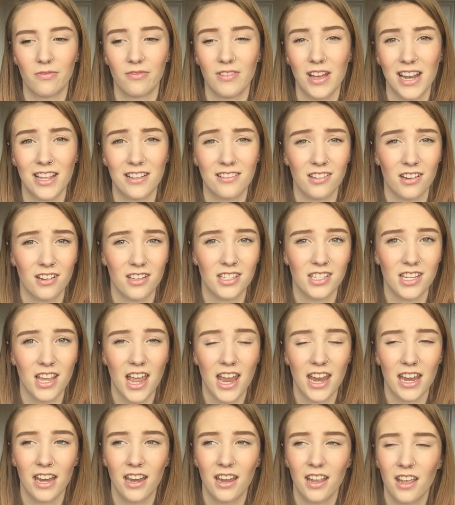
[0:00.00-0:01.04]
Valentine's
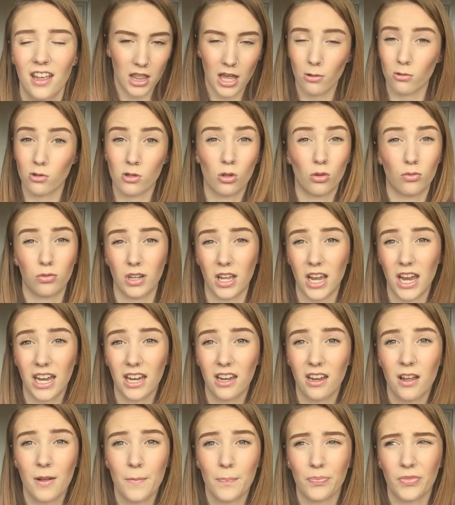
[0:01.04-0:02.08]
Day. That was
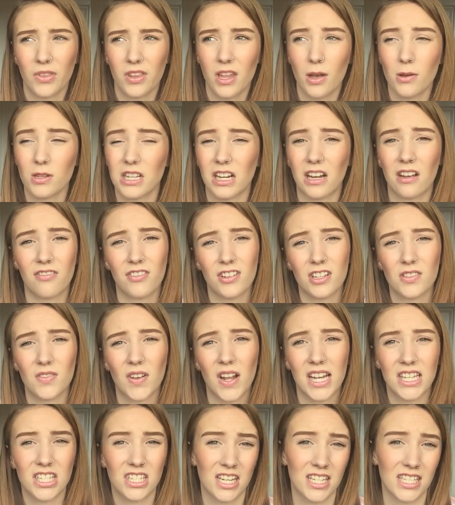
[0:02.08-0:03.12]
lovely, and that was like our first
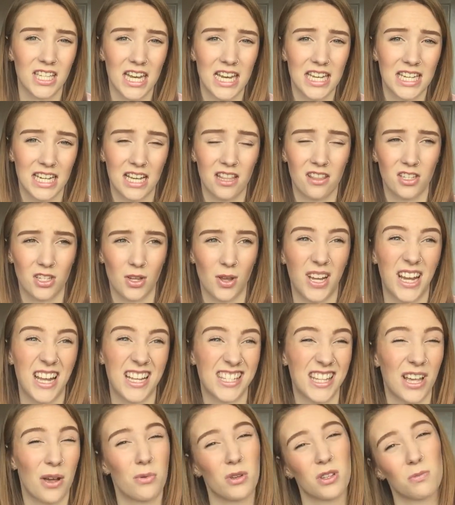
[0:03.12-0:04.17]
Valentine's Day together, so I
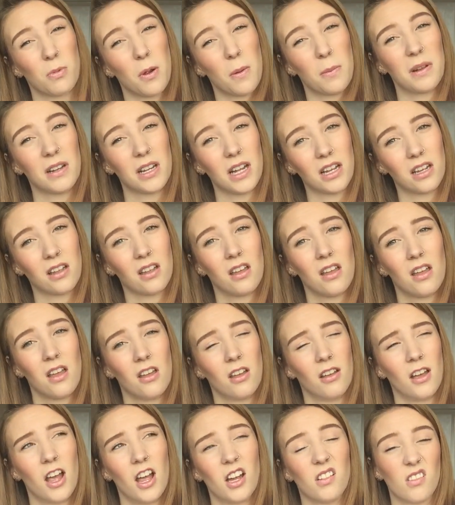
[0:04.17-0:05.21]
guess that was probably like
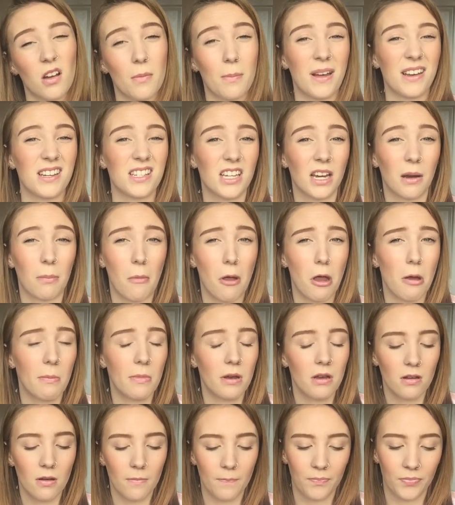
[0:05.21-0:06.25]
a romantic
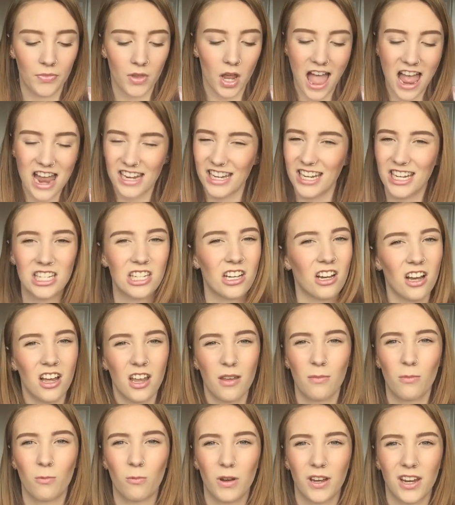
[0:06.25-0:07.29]
moment.
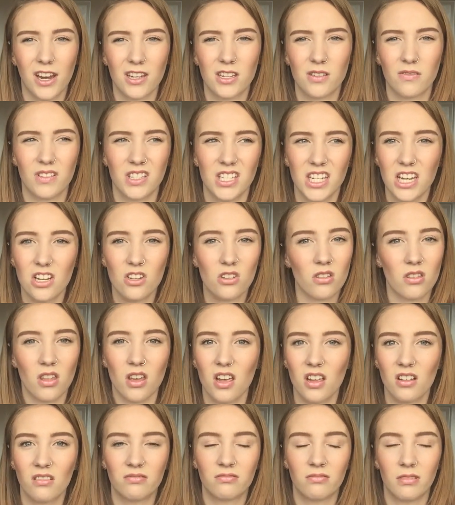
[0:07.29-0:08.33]
Anytime we go to visit each
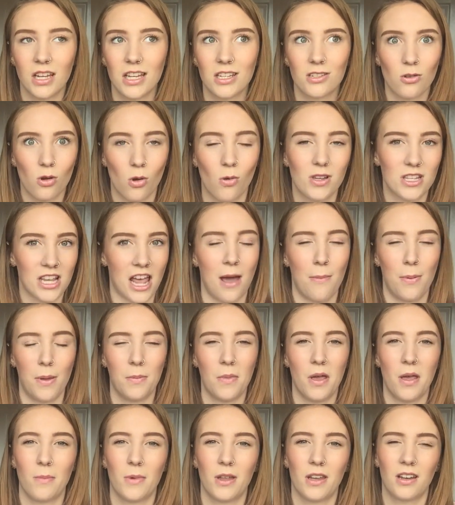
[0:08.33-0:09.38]
other is always a
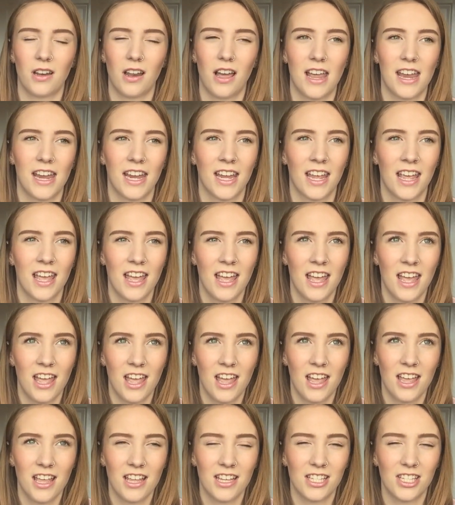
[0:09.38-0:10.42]
happy moment, like
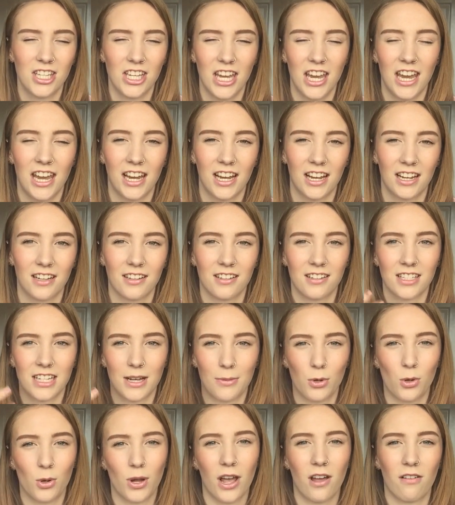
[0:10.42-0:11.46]
seeing
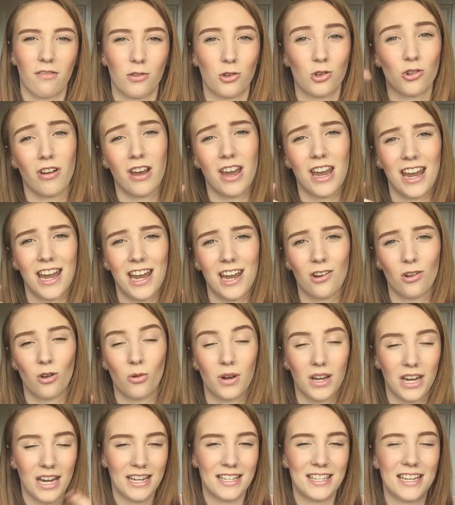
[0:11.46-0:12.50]
Samuel get off the train,
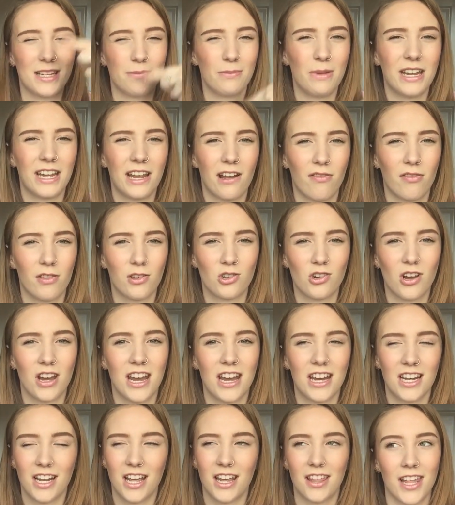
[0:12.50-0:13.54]
or when he sees me get off the
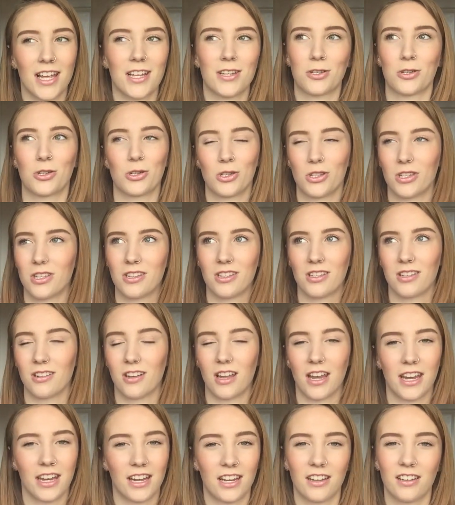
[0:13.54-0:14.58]
train, like that's just
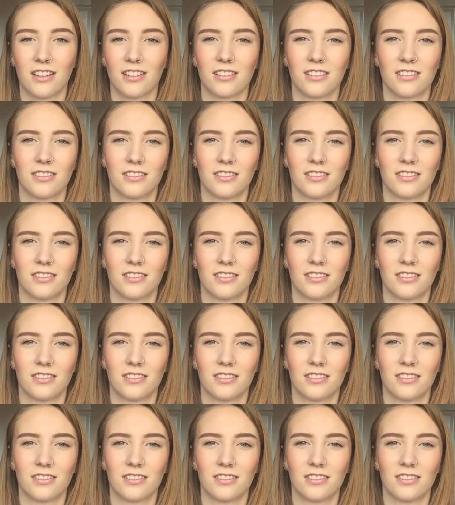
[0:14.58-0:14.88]
like